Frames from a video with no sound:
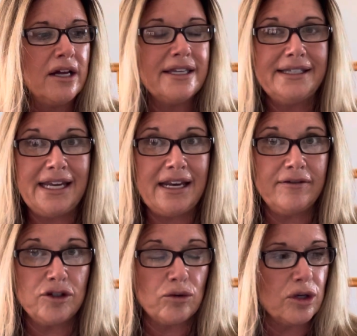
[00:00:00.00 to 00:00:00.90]
the state
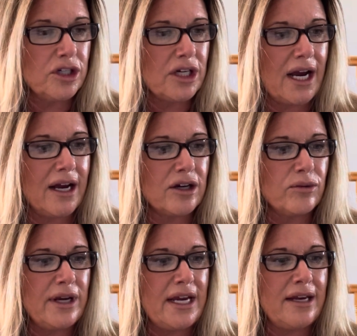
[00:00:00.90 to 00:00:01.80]
of Georgia
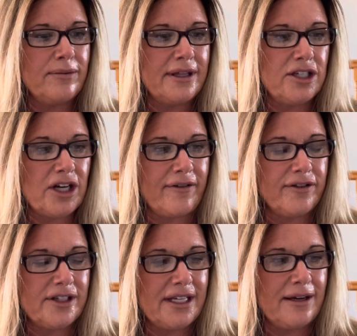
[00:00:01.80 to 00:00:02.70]
agreed with the
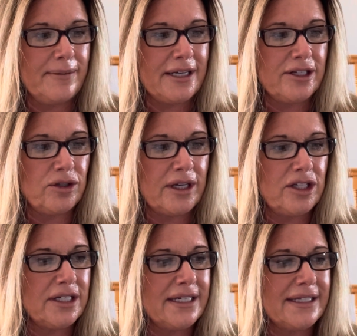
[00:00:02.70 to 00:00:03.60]
Jefferson
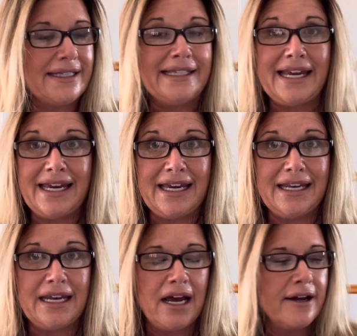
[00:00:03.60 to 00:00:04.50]
administration to
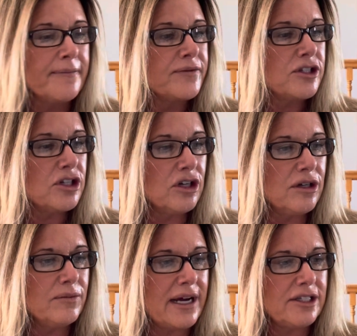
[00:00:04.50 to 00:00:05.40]
cede
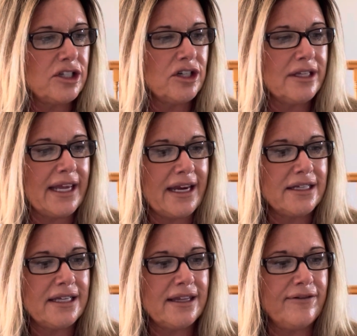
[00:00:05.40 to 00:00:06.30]
certain Western
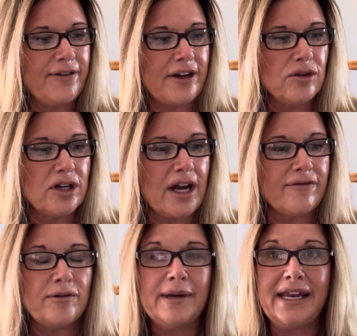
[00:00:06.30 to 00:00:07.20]
land to the federal
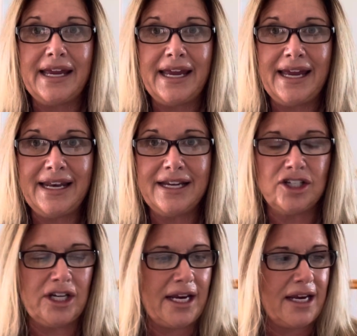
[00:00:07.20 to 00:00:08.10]
government in
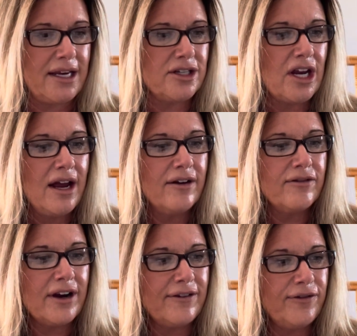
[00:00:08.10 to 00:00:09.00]
exchange
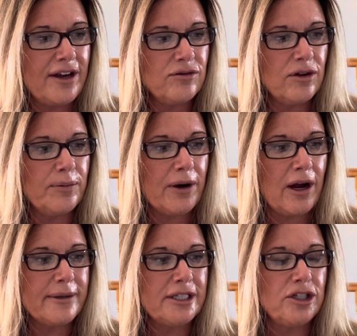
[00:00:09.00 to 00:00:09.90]
for a federal
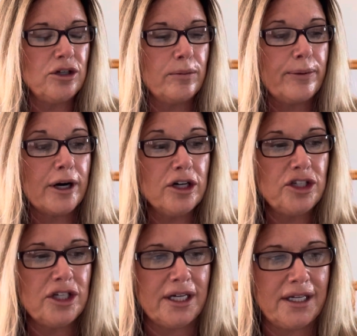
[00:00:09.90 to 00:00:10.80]
promise to
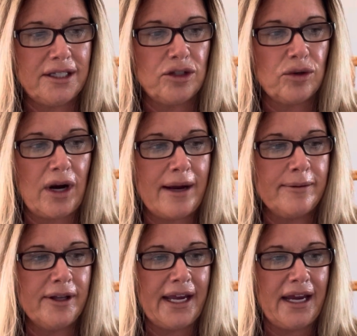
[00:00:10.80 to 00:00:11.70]
purchase
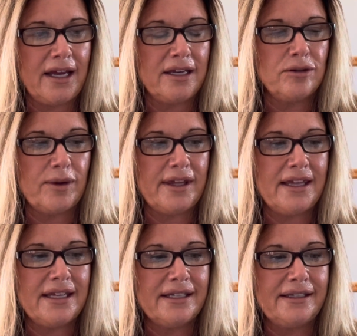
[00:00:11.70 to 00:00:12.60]
tribal land
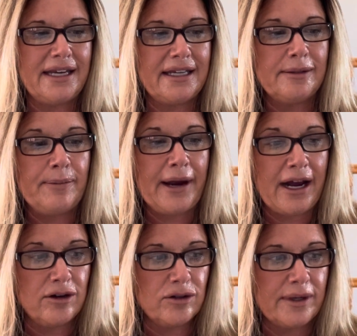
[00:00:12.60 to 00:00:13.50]
within the state's
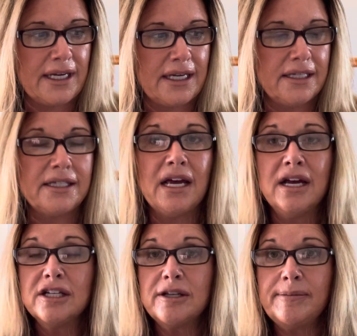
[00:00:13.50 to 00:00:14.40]
boundaries
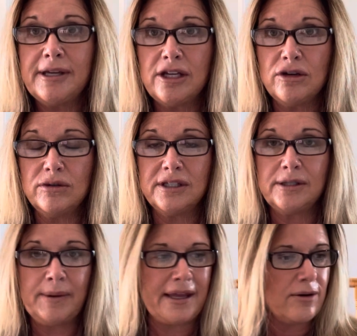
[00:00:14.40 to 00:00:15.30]
to be
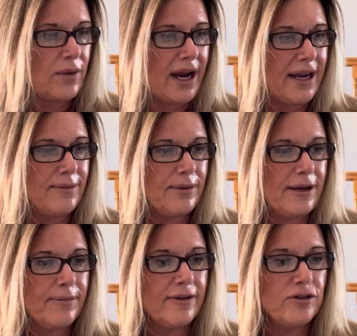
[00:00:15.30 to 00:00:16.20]
used by the white
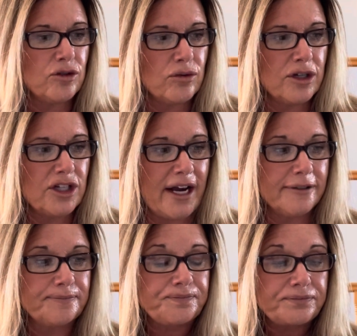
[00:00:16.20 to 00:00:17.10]
people of Georgia.